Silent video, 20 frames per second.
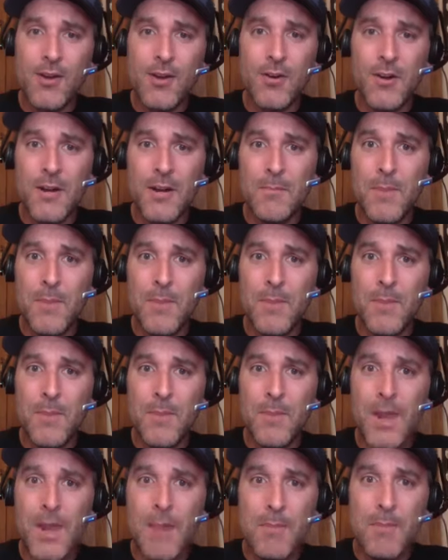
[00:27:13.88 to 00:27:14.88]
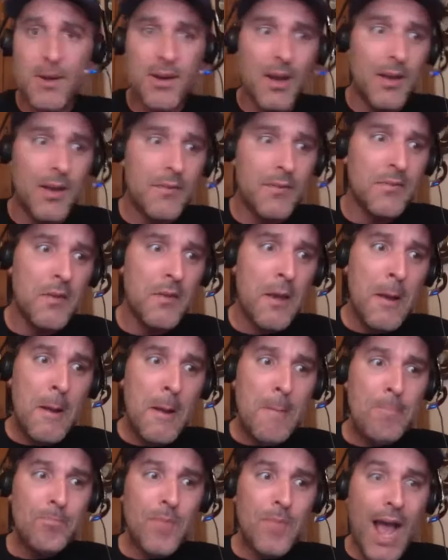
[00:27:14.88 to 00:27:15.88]
going to be? Because
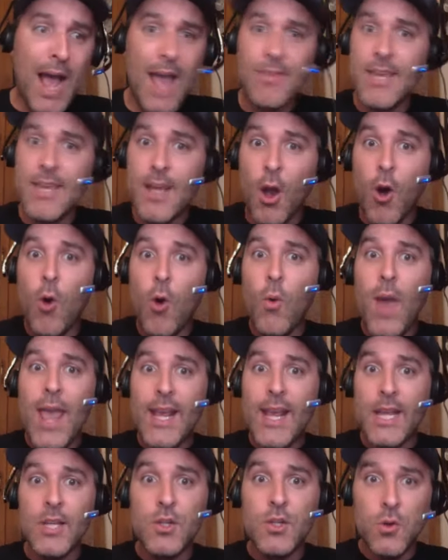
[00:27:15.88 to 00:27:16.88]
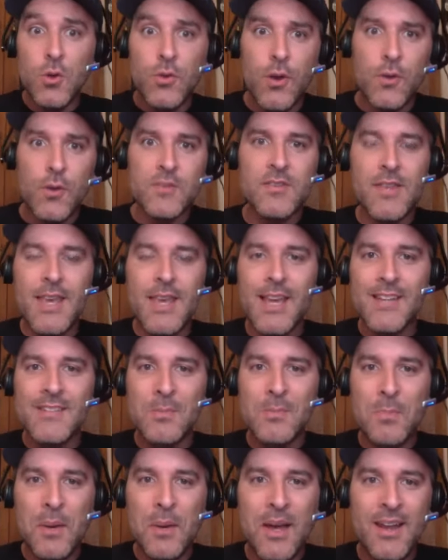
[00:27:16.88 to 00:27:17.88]
I think Oweh can do those things,